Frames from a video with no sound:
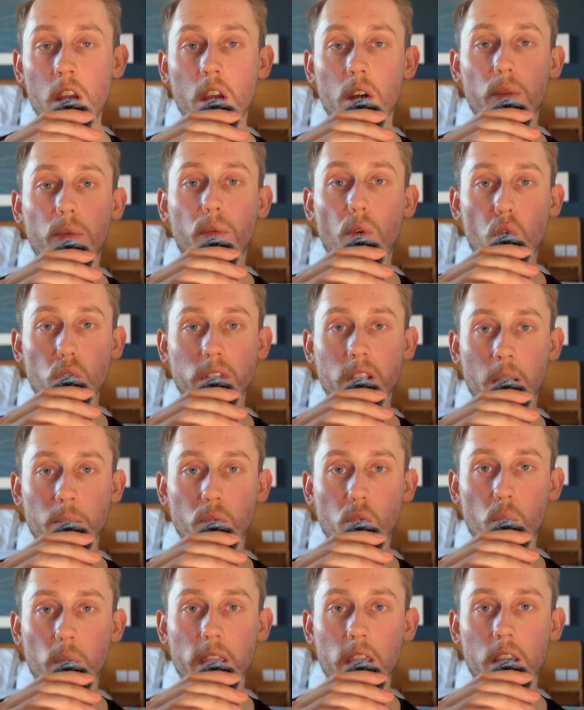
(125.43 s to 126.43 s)
4 times
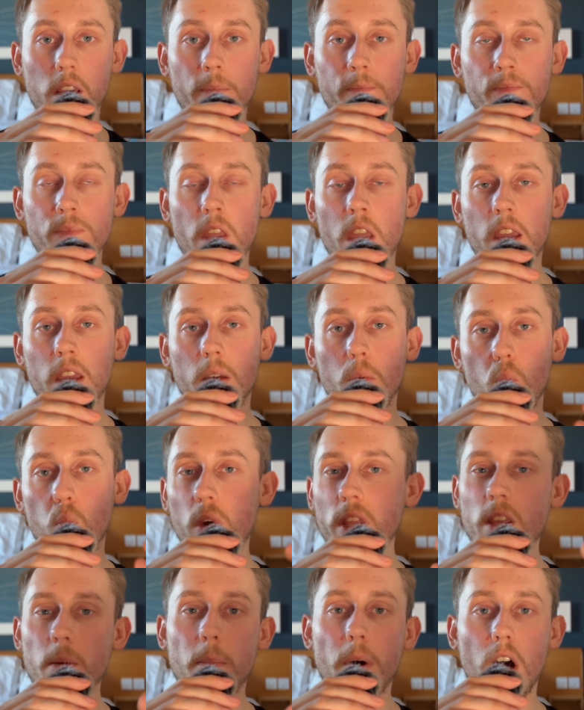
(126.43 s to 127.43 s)
a week
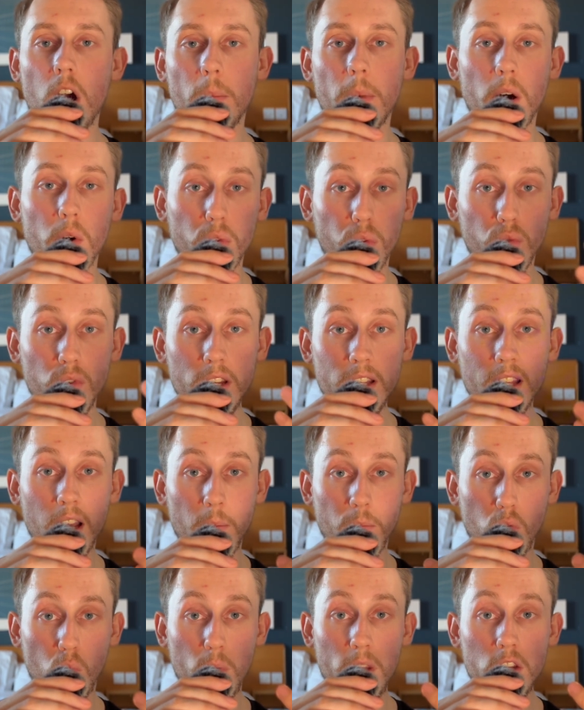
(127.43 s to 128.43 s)
with a barbell 3
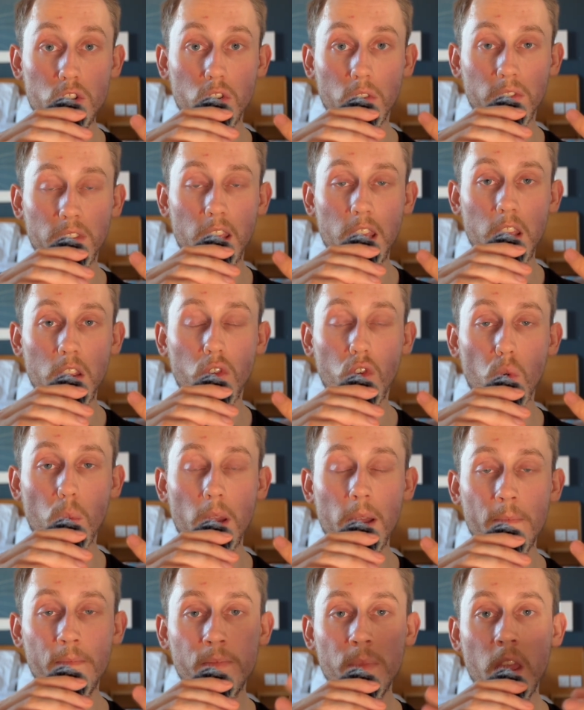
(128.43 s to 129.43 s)
times a week just to ease you
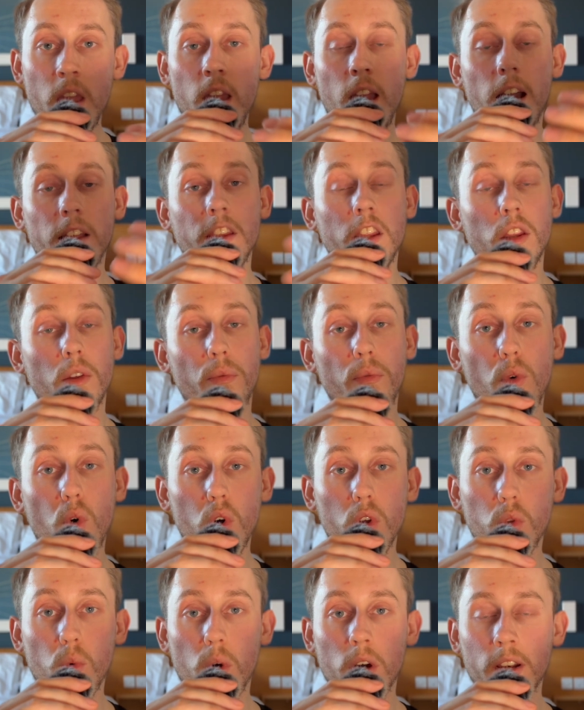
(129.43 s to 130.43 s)
in. And then the
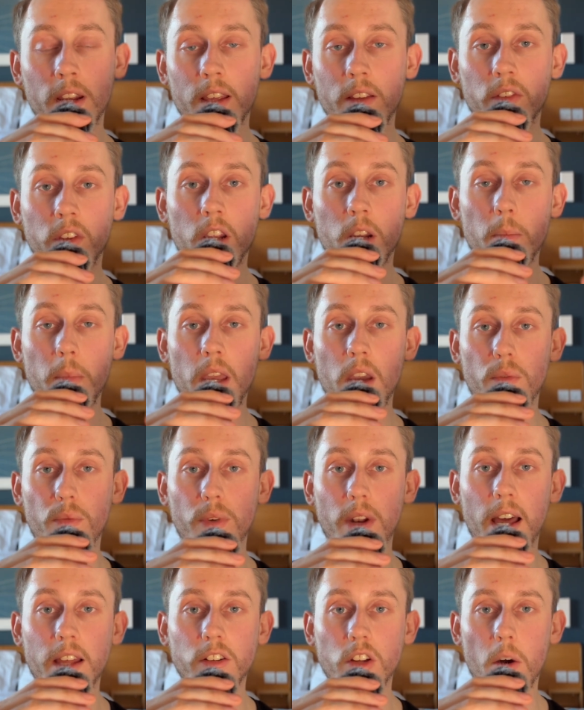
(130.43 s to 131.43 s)
4th one is going to be a
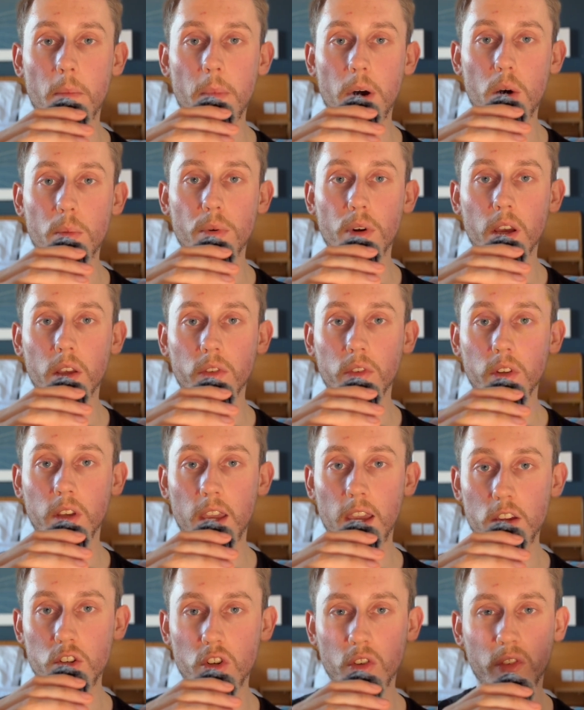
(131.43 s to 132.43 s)
flat dumbbell press,
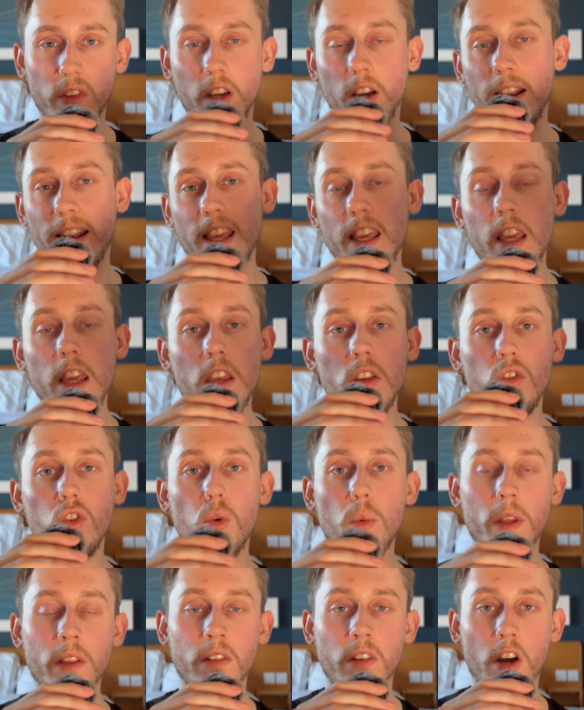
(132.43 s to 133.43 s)
okay? Just to kind of ease
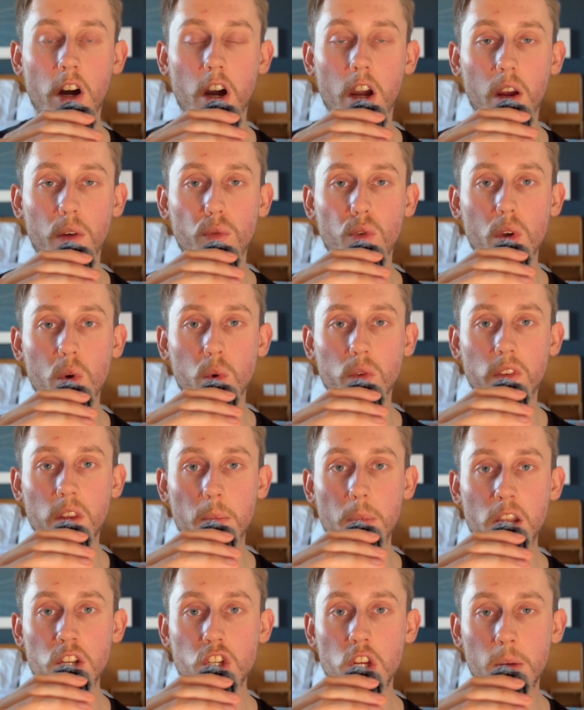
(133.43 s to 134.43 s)
you into higher frequency
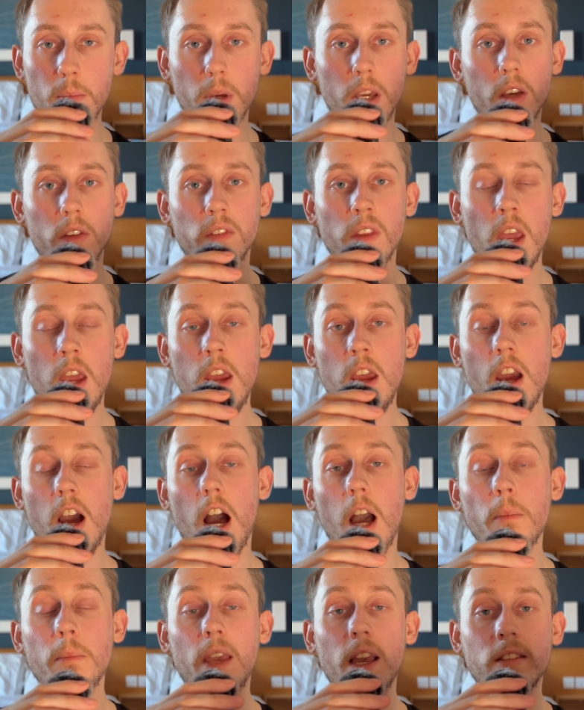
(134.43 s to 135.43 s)
benching, because
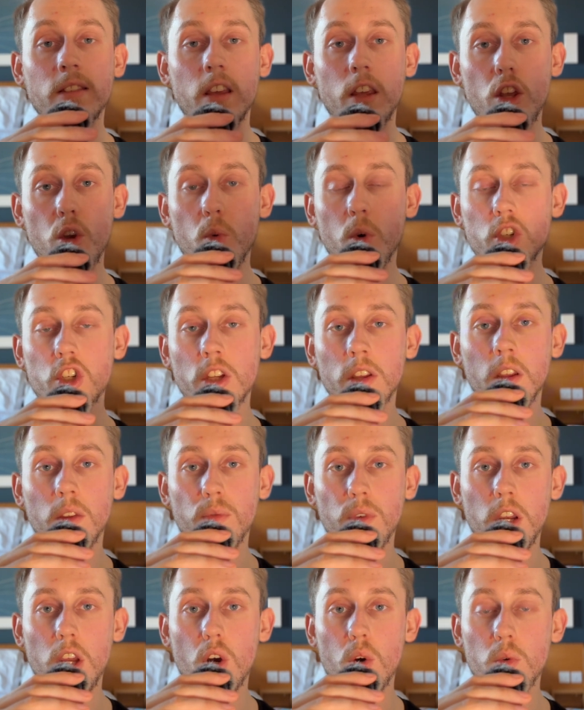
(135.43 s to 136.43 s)
I'm guessing you watching this
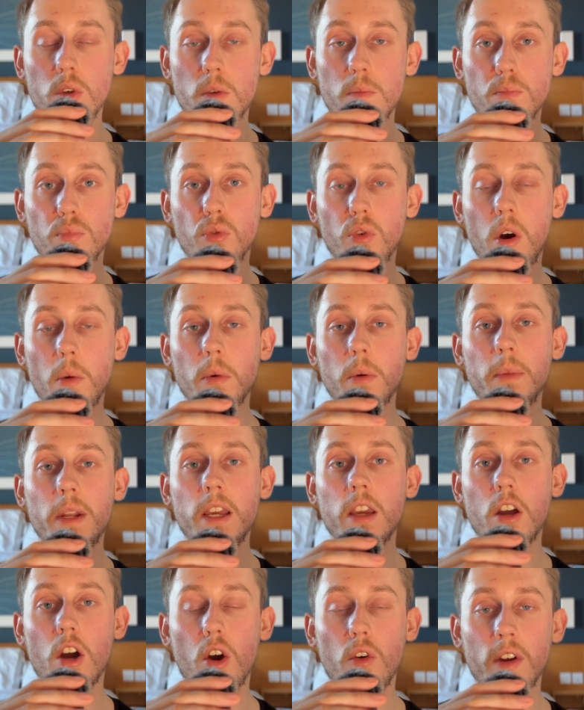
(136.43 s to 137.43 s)
video, you probably
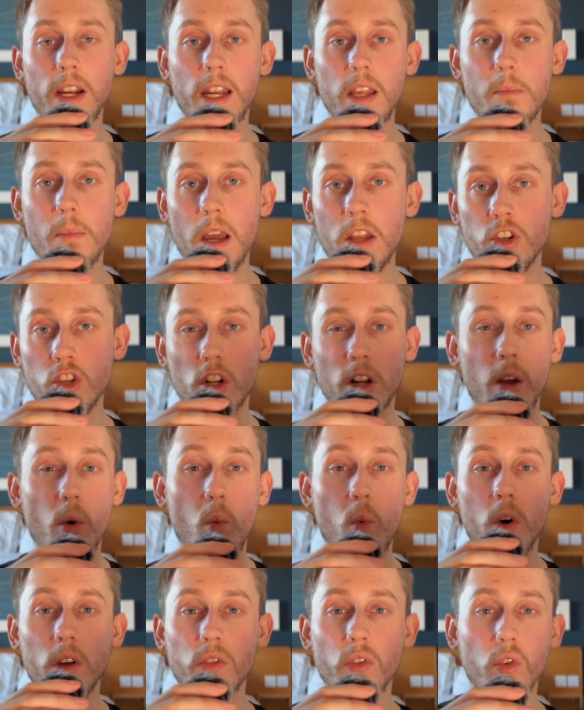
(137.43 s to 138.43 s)
currently bench like
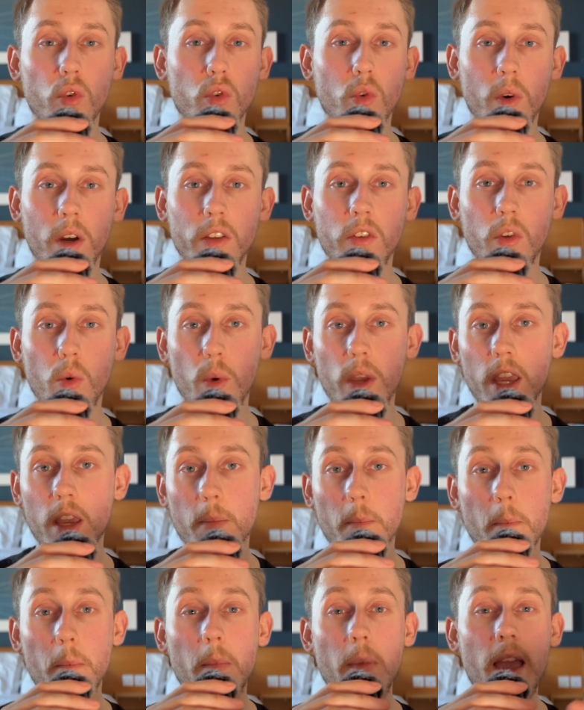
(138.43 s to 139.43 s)
once or twice a week,
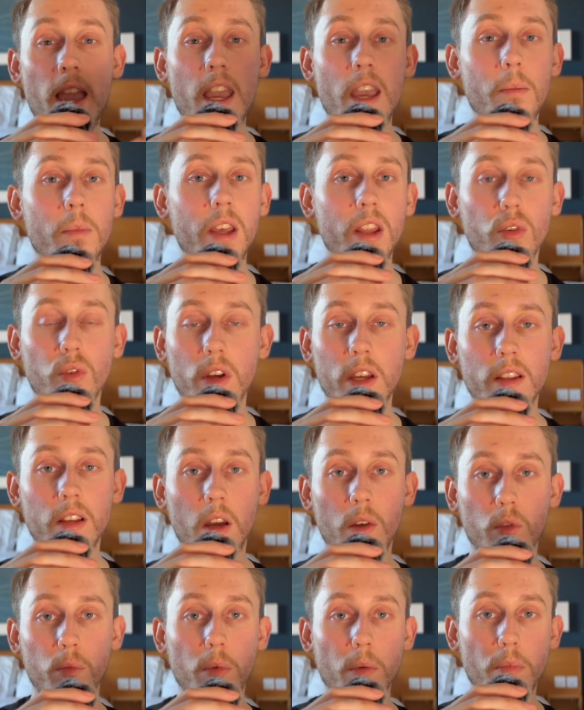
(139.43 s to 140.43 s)
maybe 3
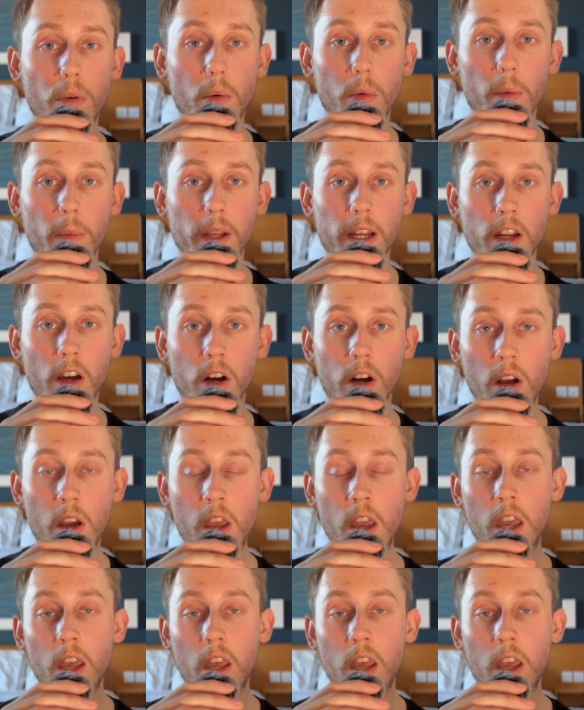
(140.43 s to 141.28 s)
times, but probably not.